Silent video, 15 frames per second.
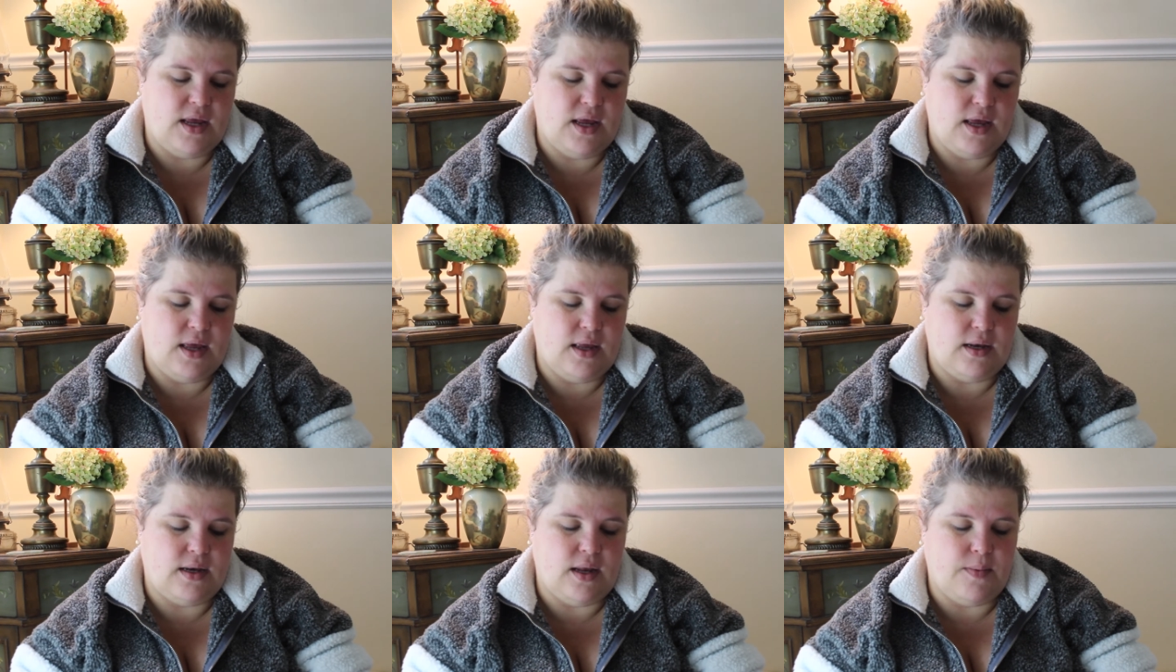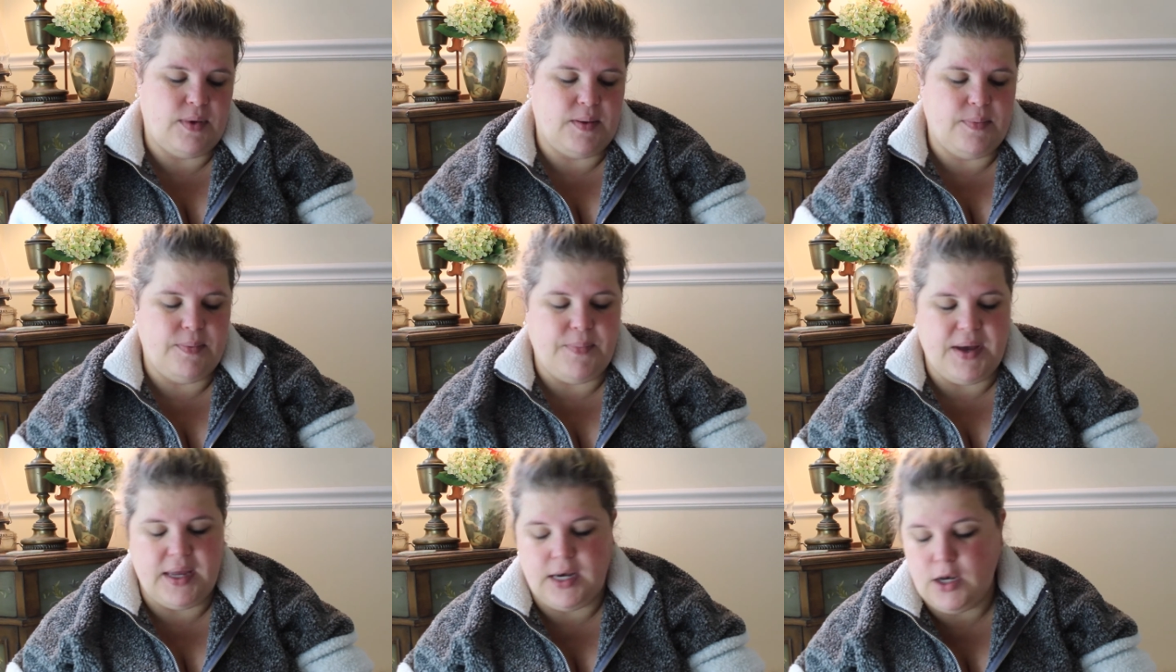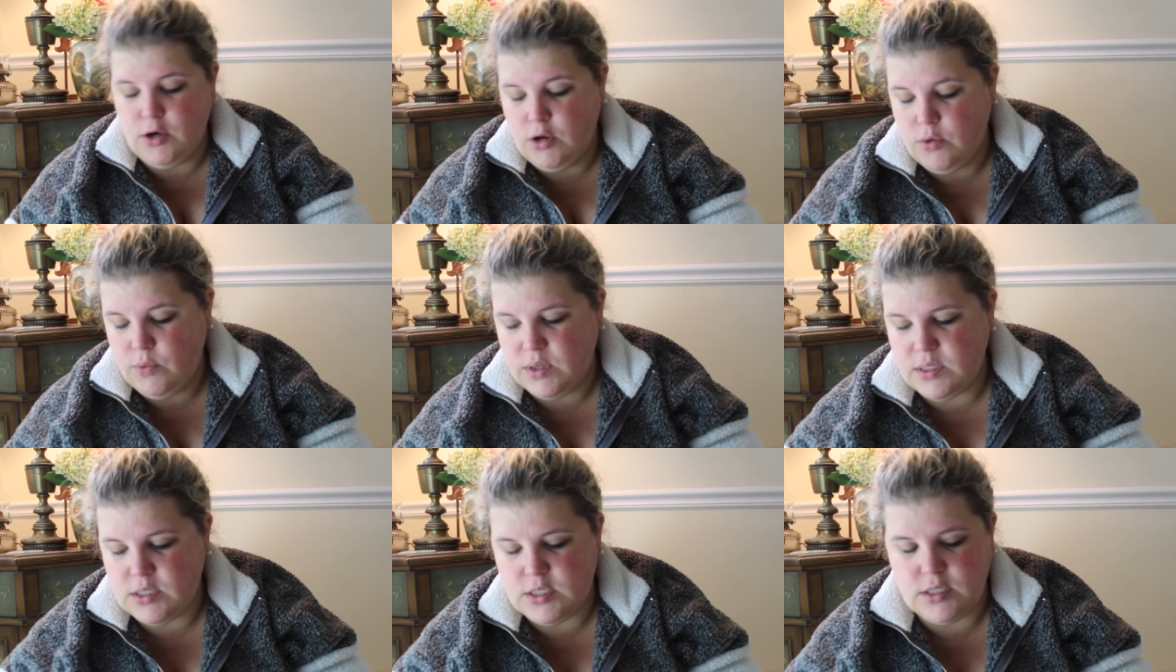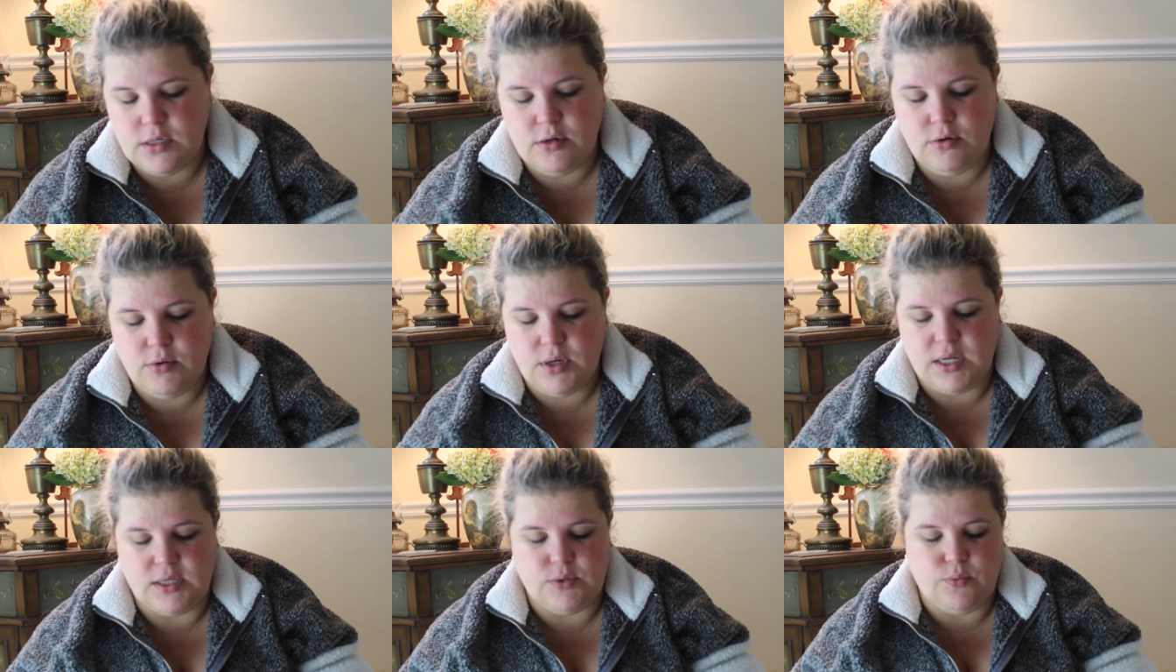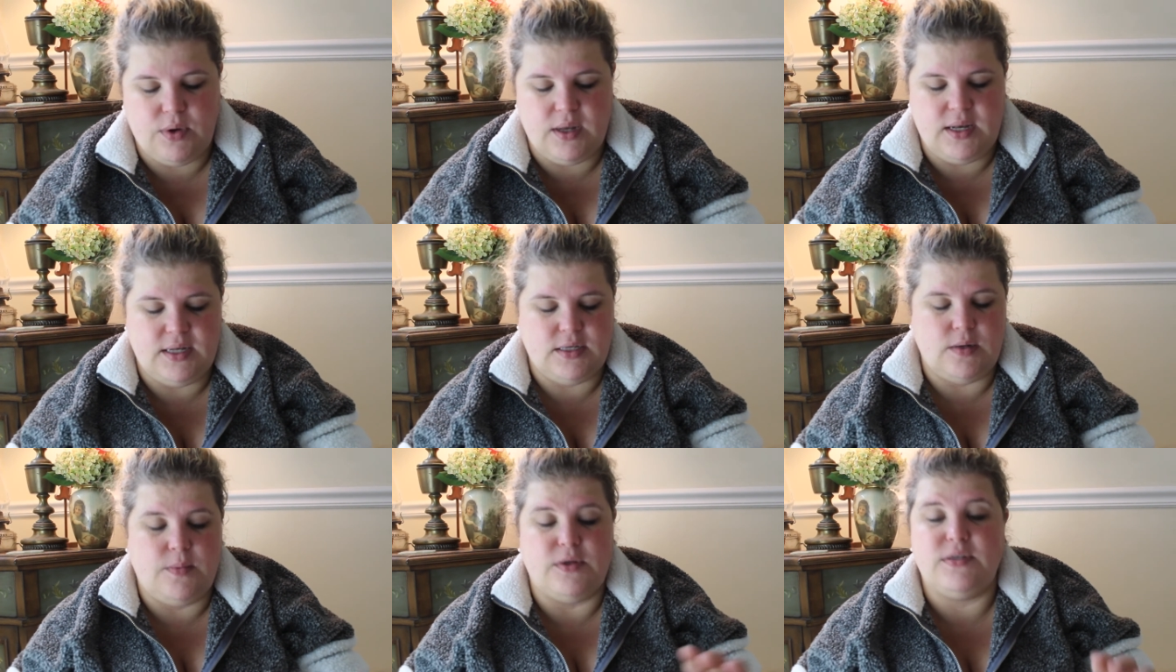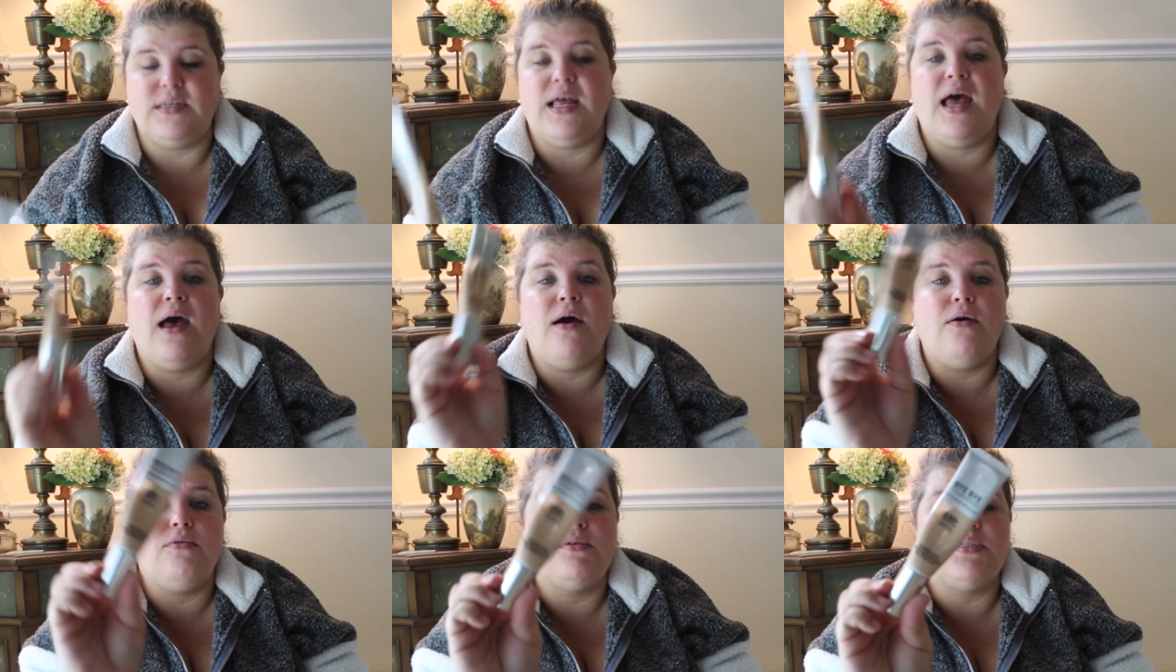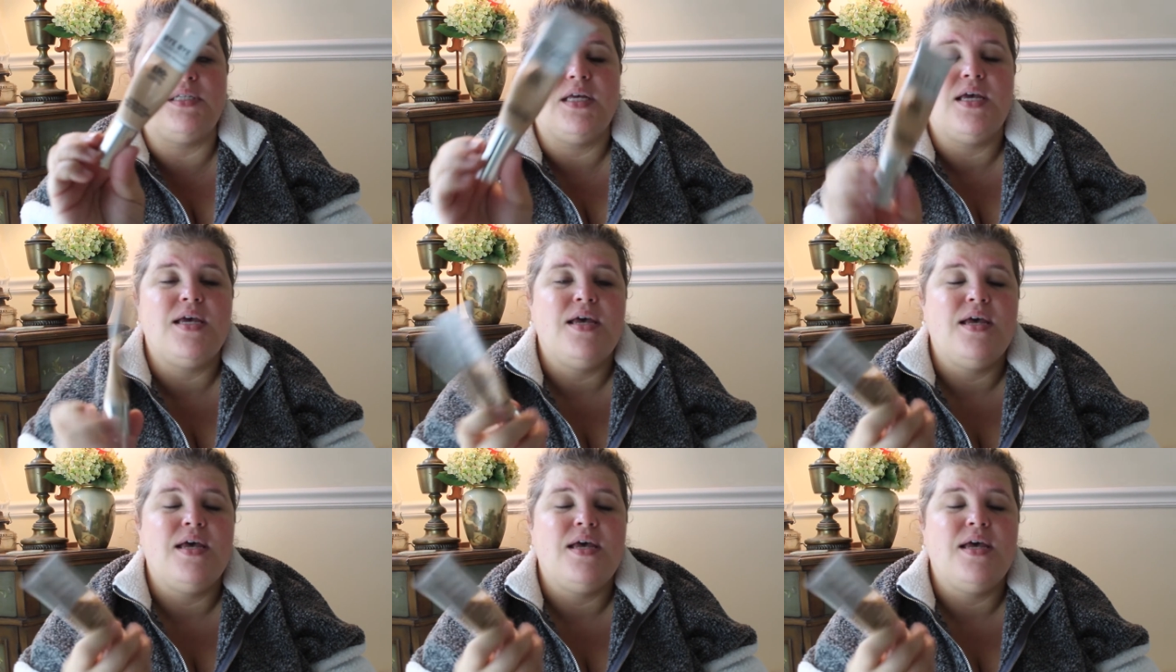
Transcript: And I'm going to be buying a new one soon because one, it's almost out.